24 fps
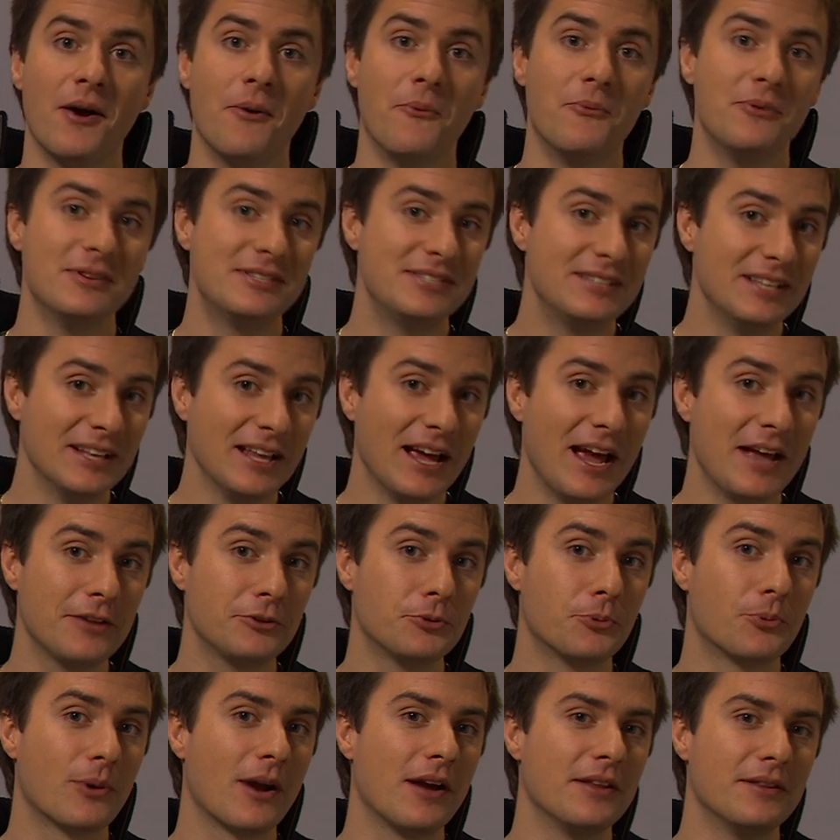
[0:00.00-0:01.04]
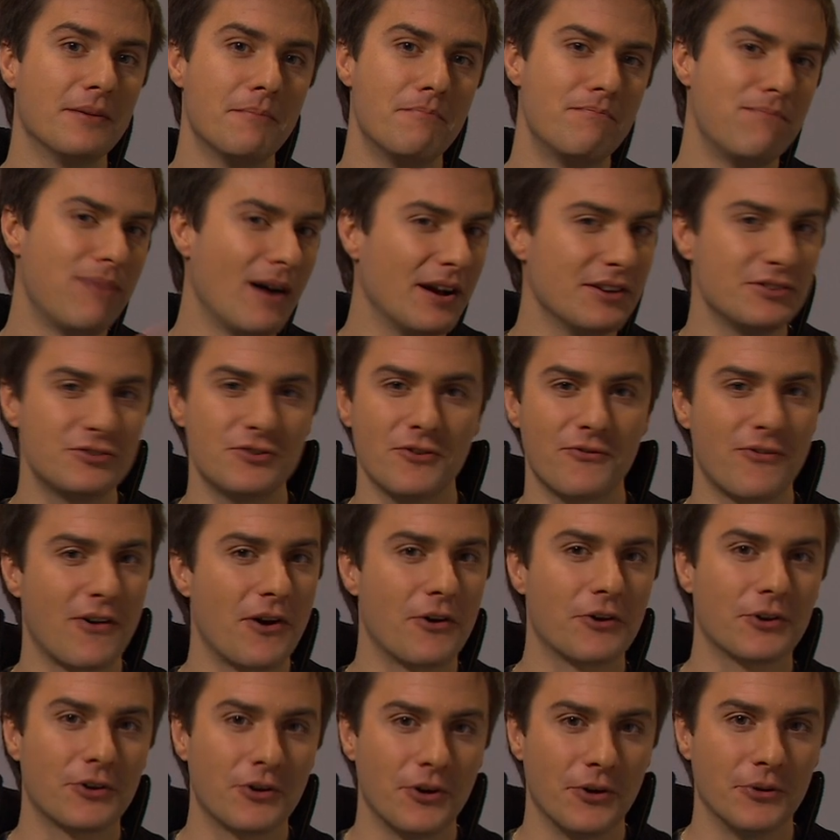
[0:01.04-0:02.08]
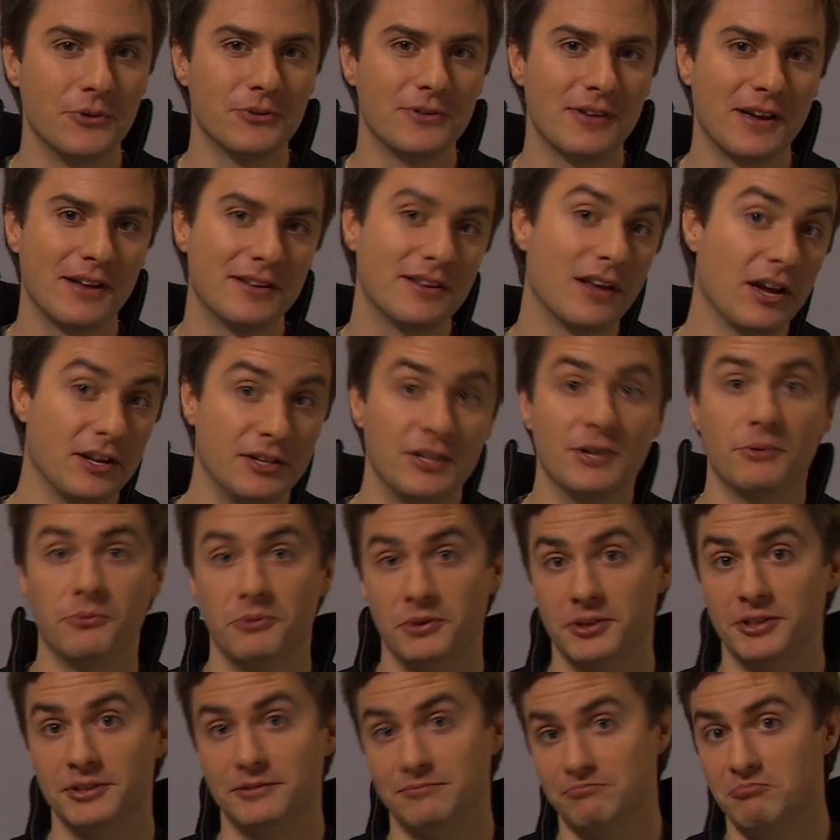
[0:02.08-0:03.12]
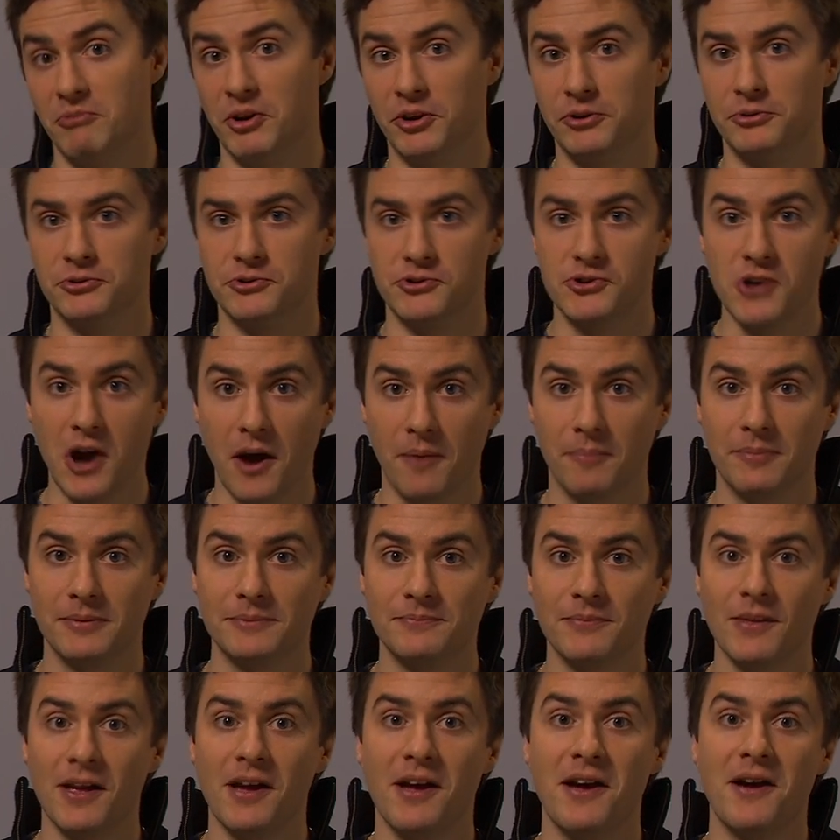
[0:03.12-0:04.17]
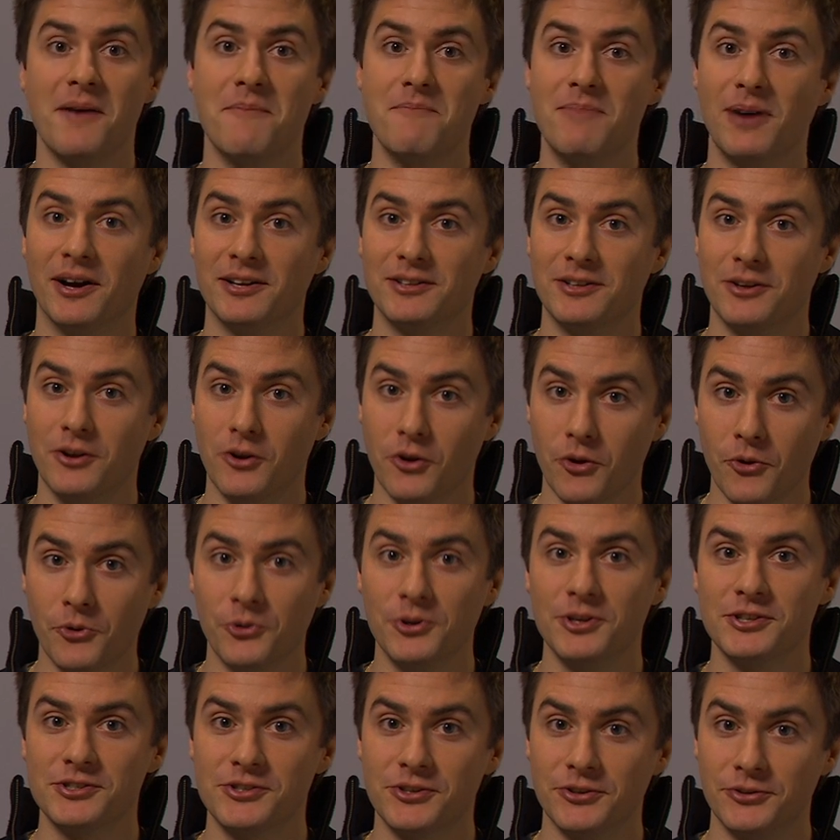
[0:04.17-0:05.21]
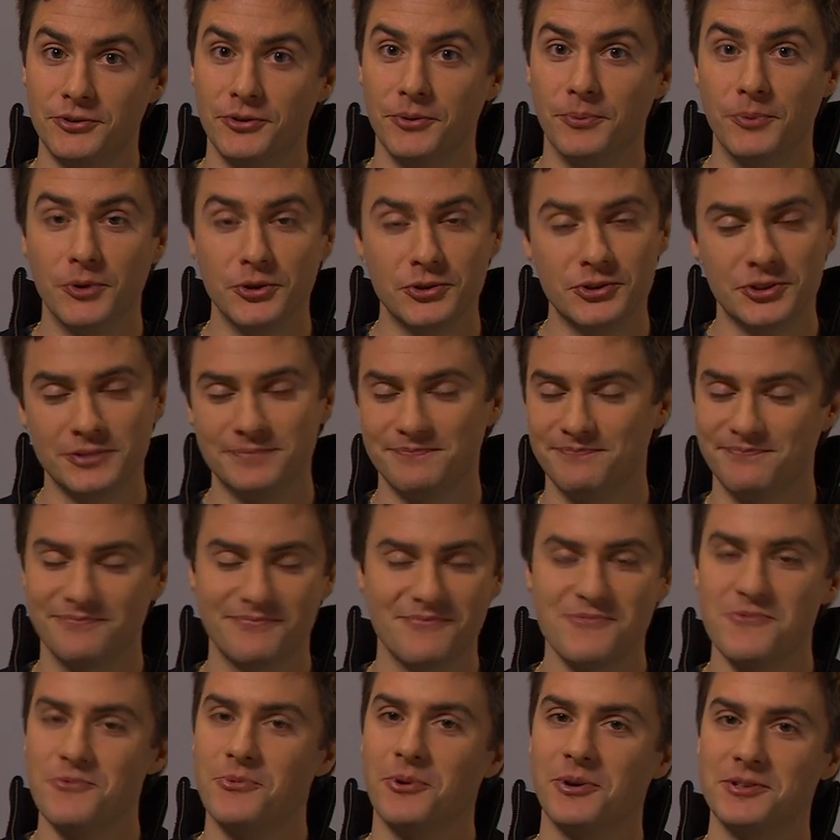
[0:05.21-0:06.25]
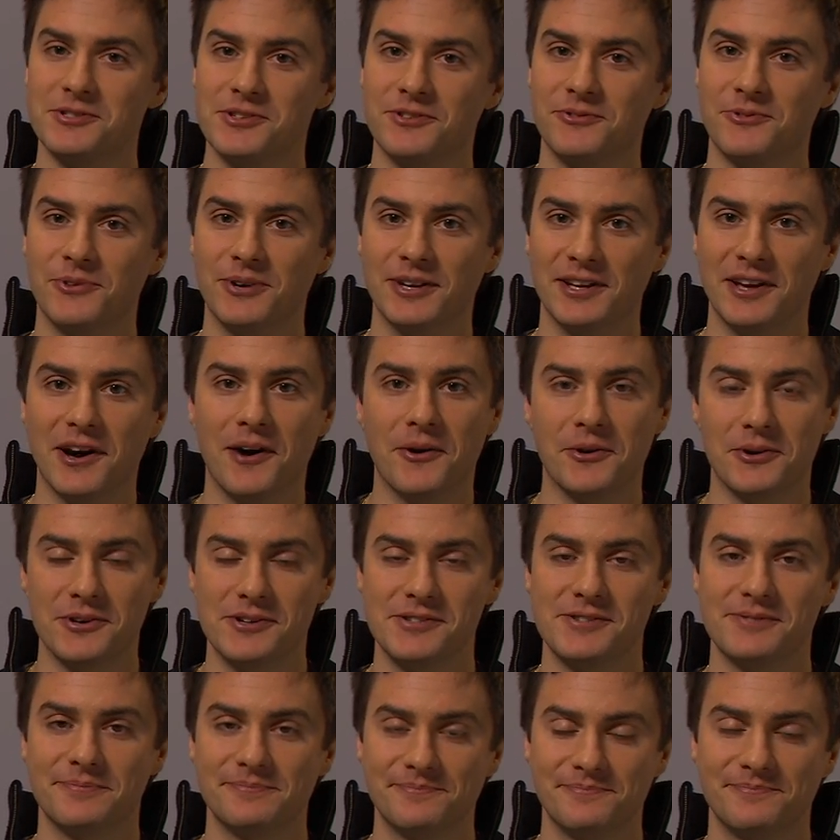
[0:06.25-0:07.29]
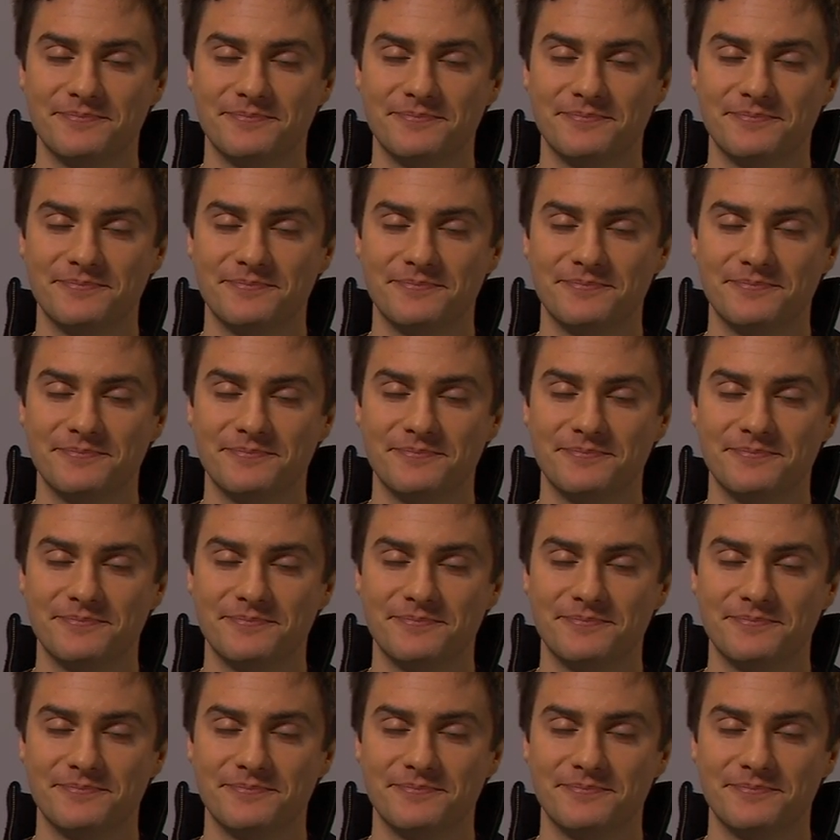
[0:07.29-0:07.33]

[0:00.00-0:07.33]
We still had to write a bunch of our code and I think we did a good job, but glorious contribution wasn't really ours.